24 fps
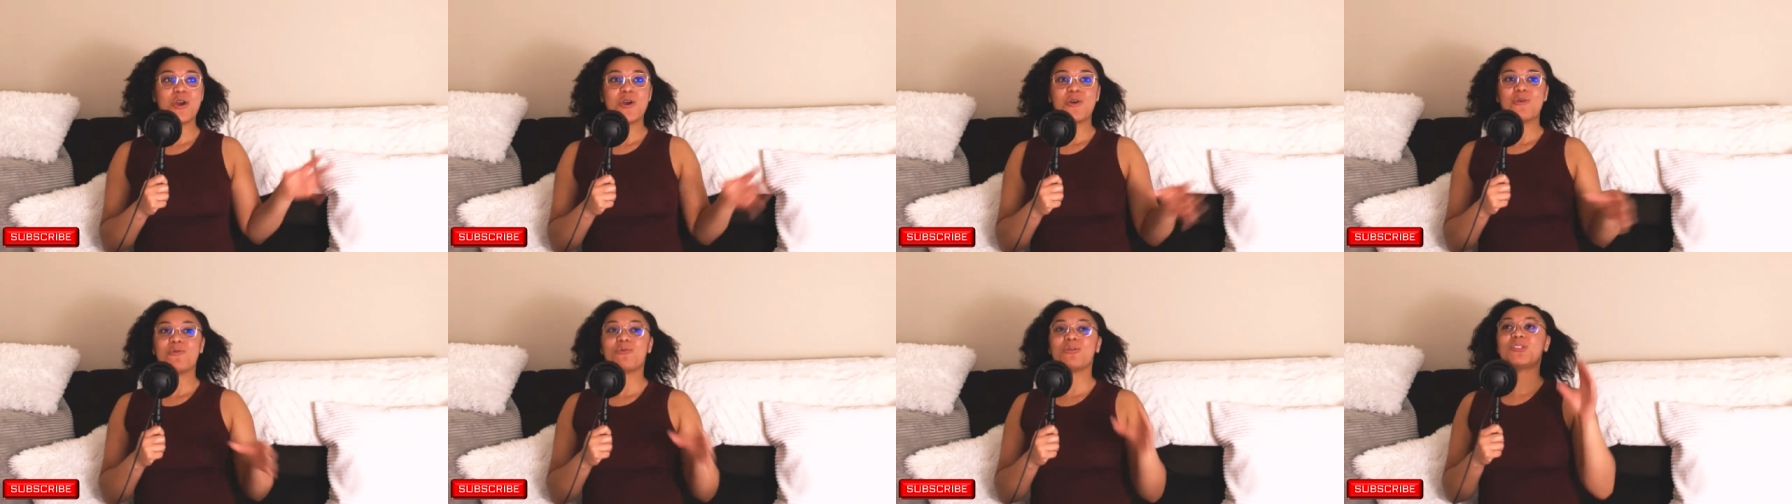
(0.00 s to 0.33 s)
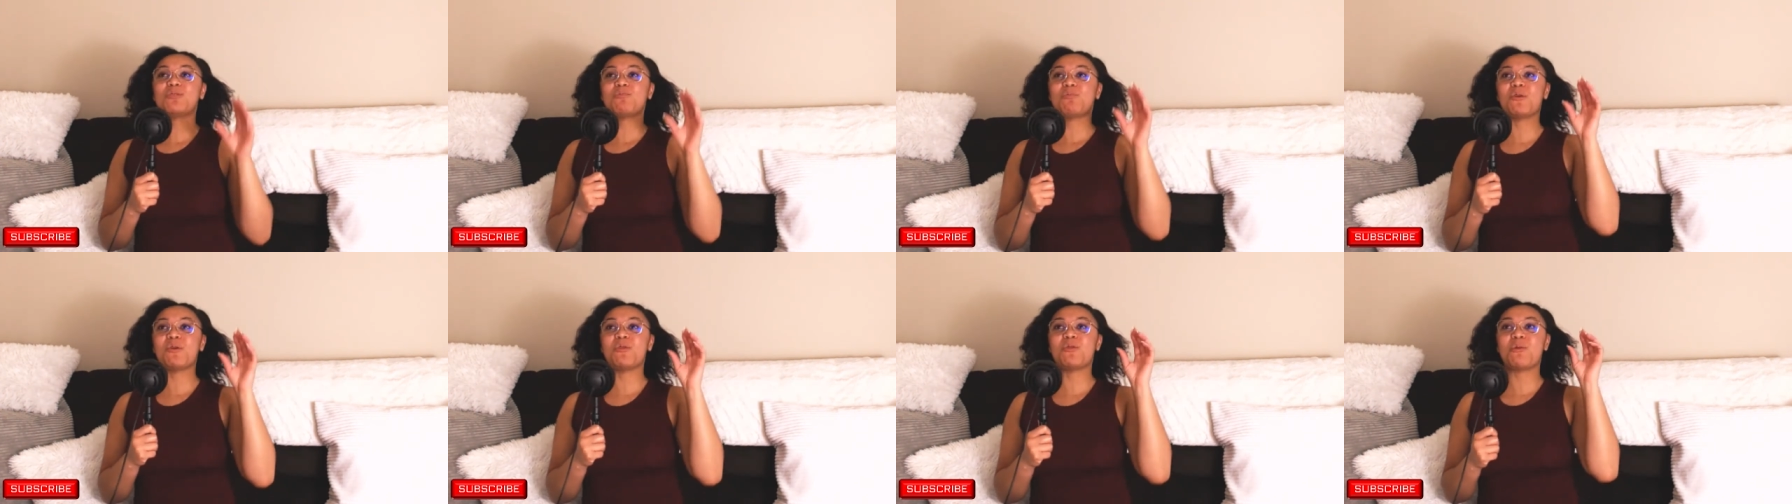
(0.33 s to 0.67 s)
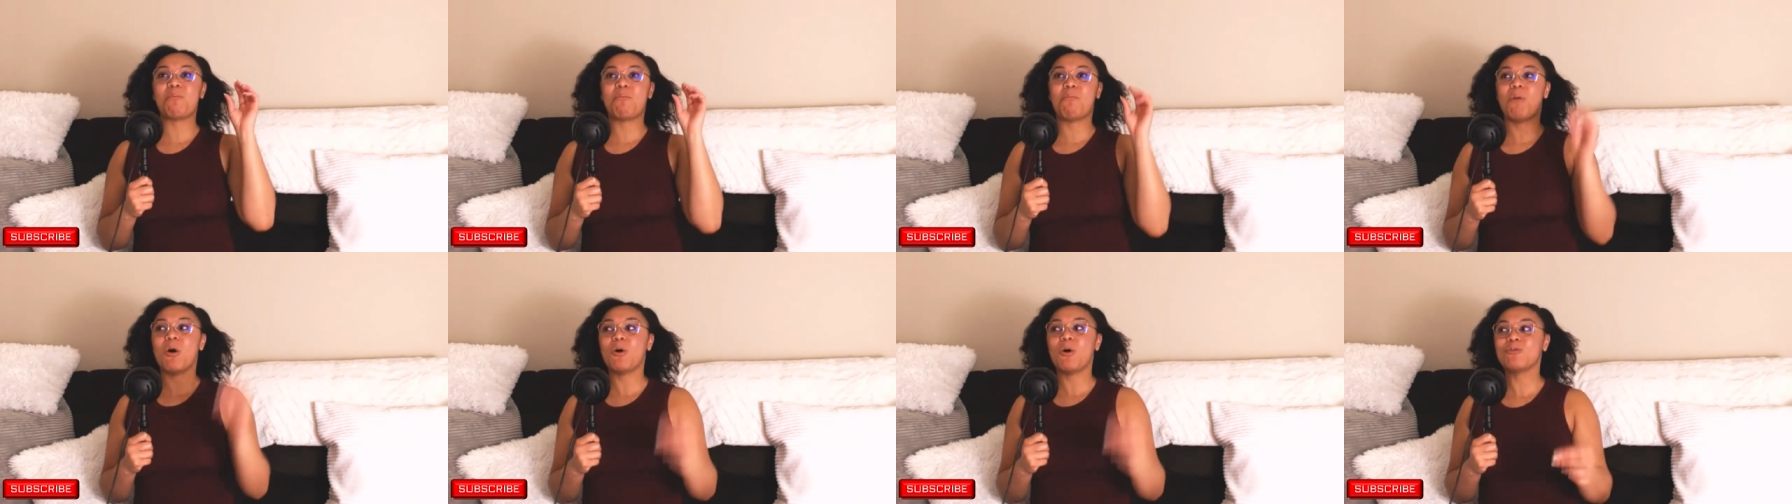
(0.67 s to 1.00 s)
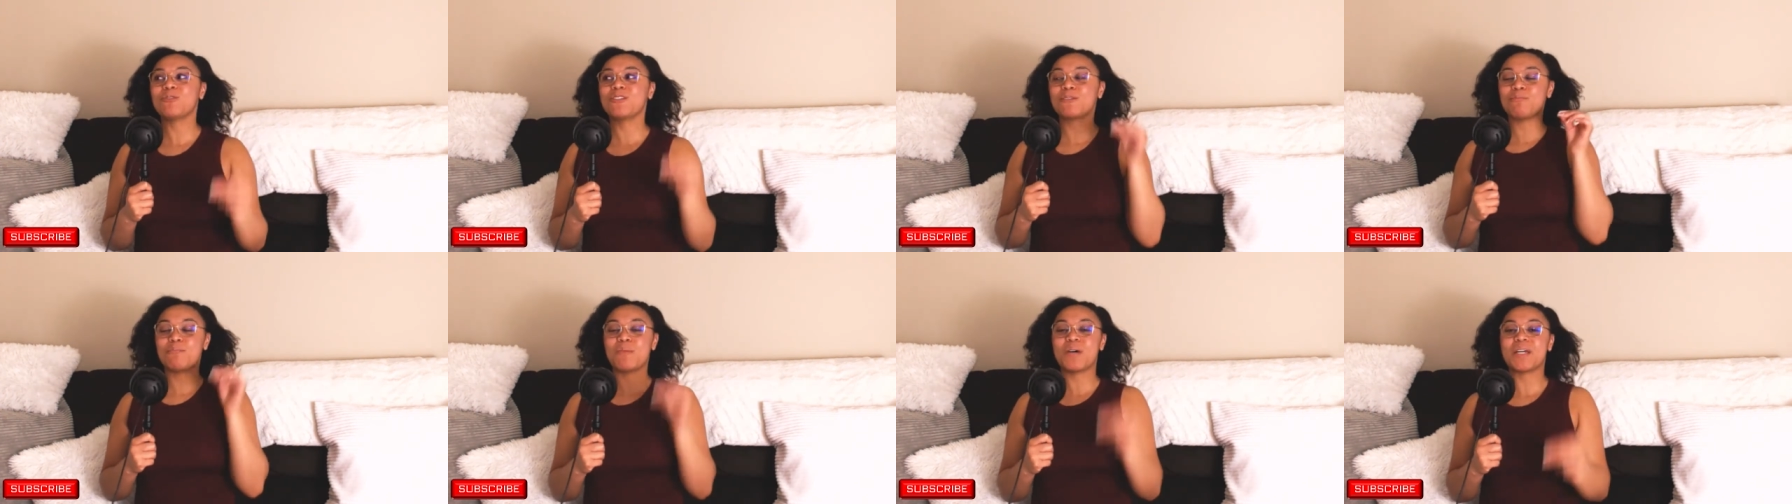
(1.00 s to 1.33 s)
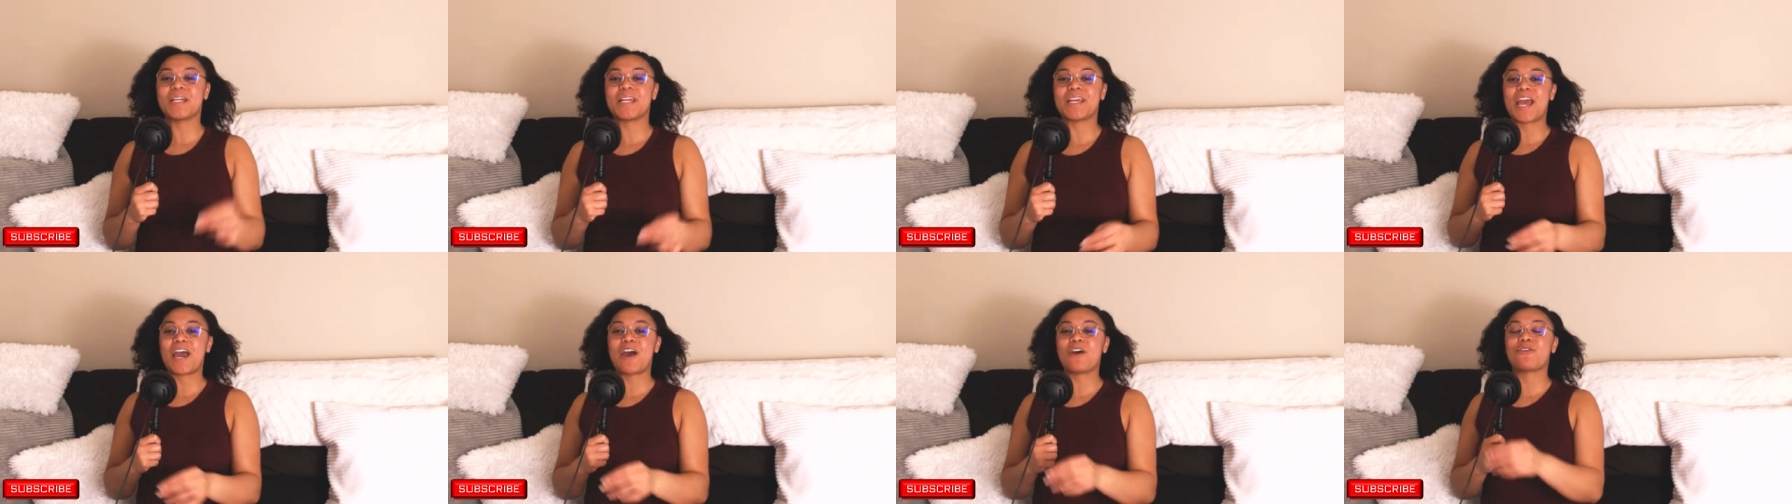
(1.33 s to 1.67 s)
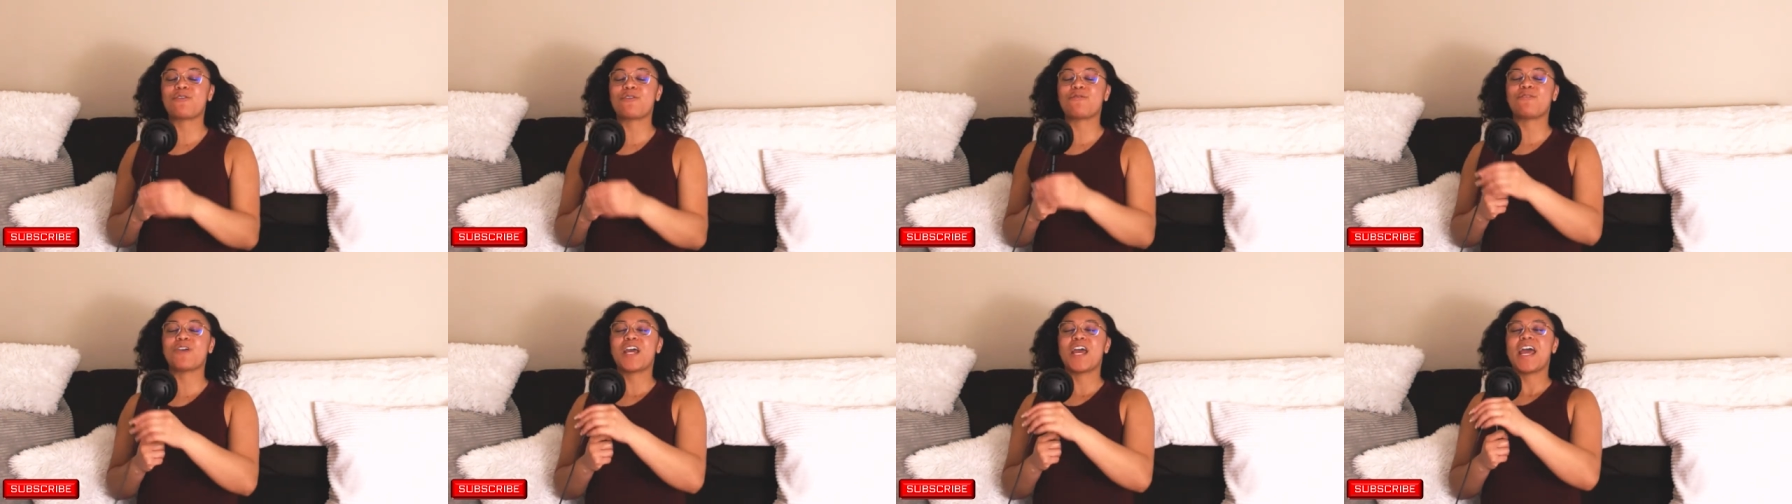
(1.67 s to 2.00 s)
We spend the most money out
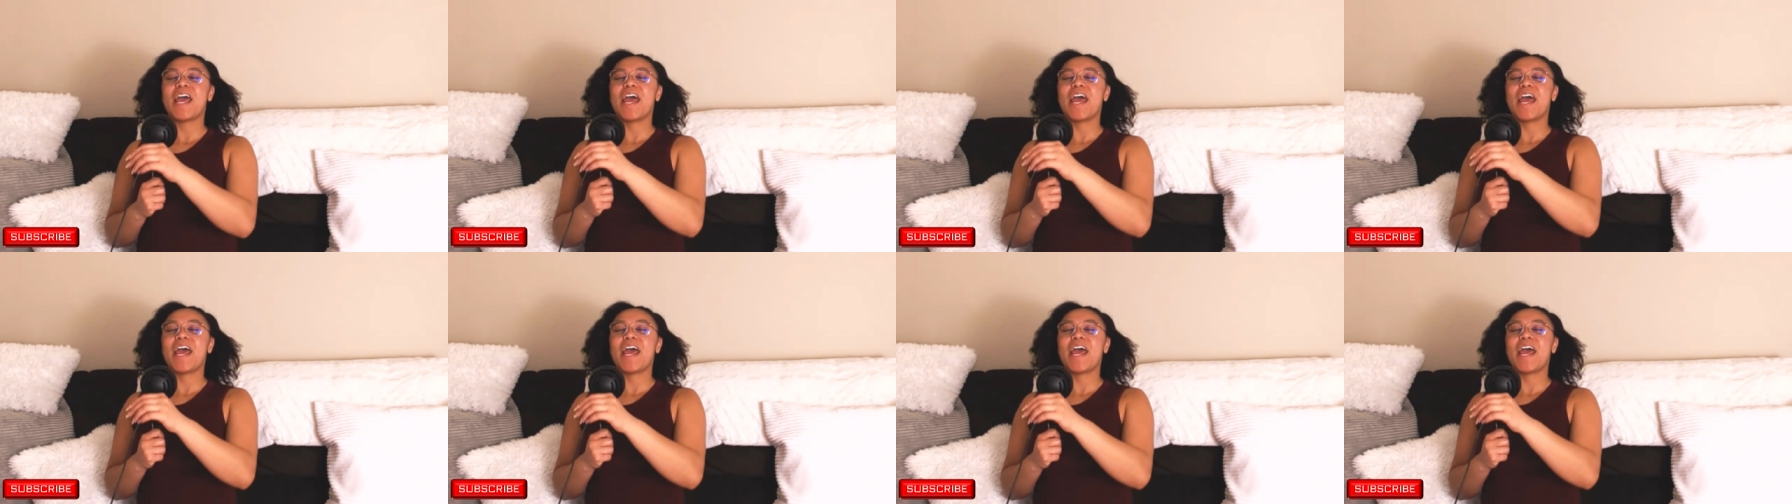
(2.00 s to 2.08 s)
of